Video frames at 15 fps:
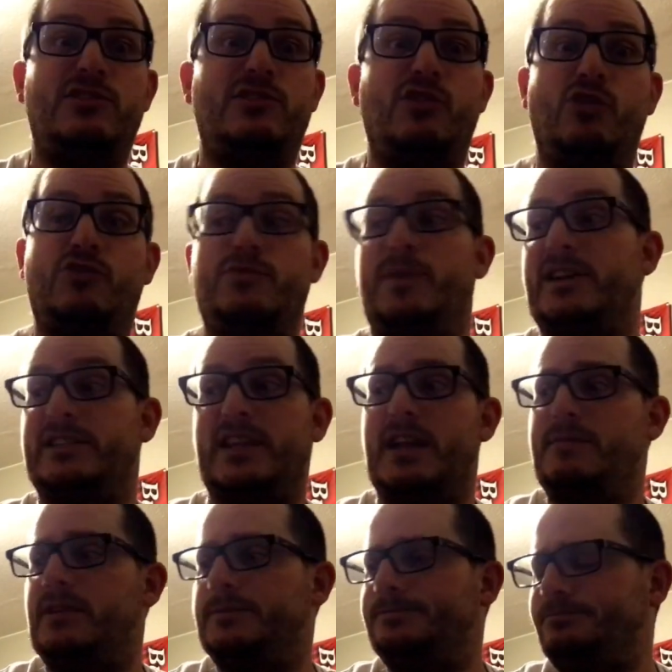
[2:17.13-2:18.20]
go through my
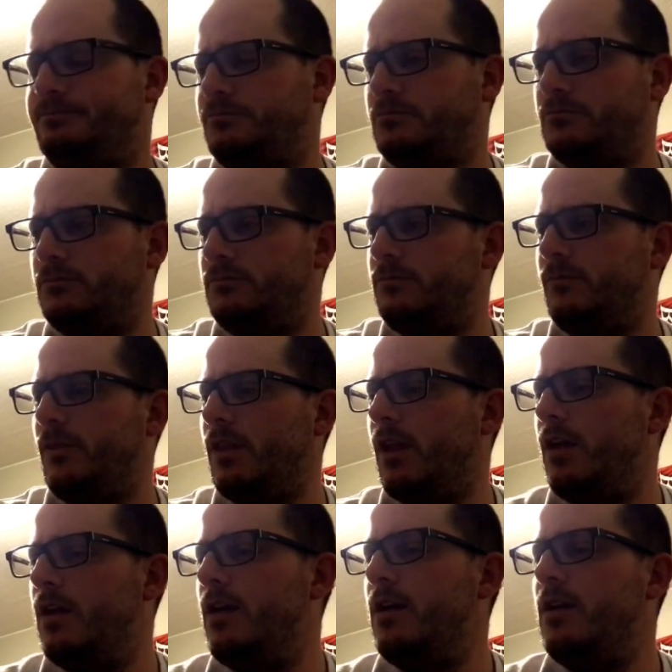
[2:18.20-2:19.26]
statement.
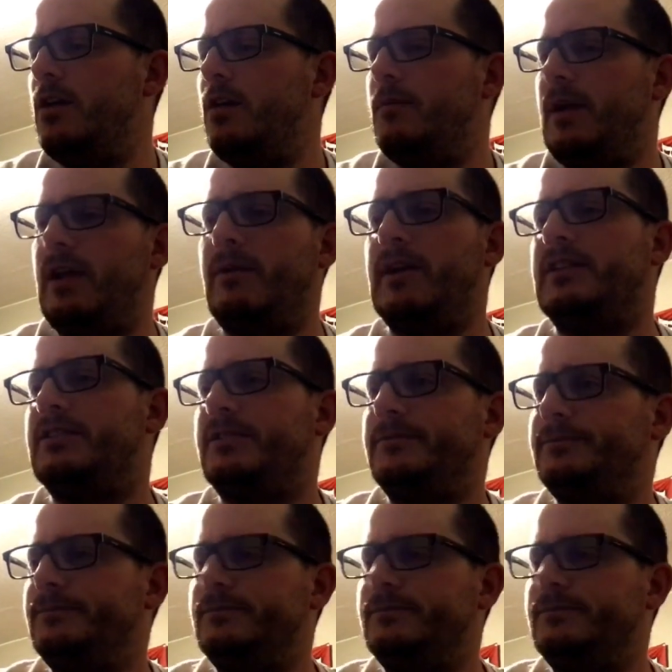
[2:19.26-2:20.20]
Anyways,